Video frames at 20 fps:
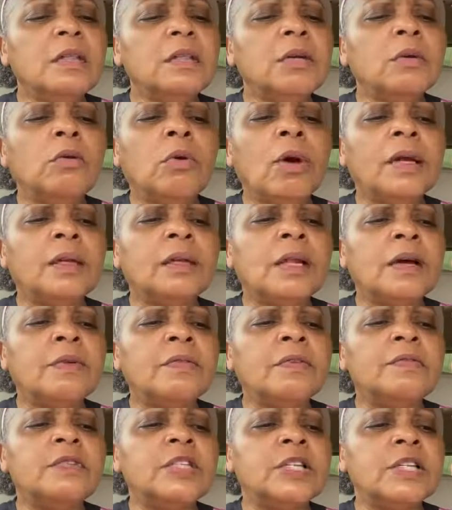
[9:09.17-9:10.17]
The great
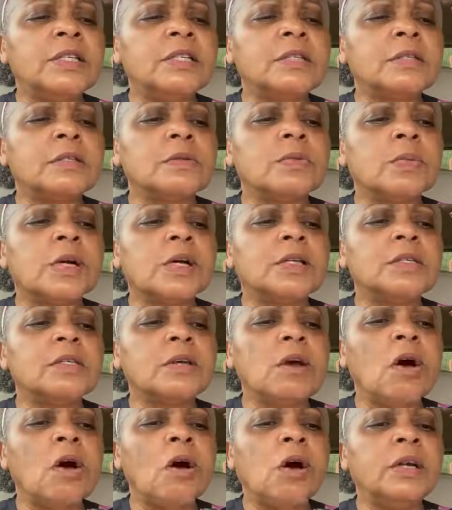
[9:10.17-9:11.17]
love of Jesus
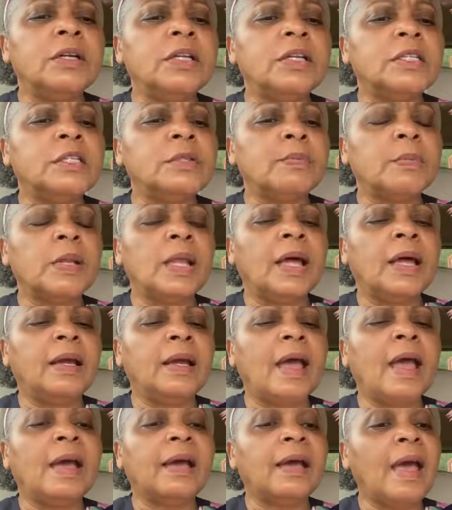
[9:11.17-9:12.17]
was on
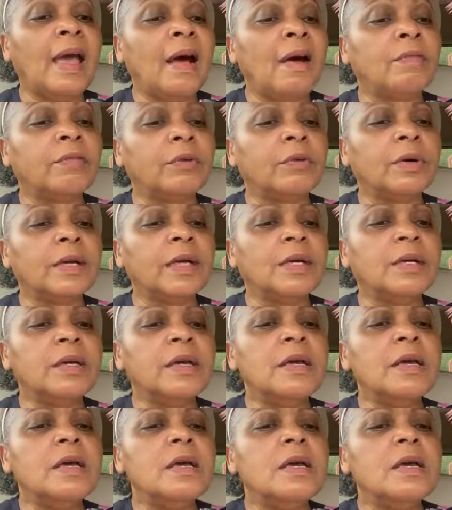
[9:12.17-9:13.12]
display at Calvary.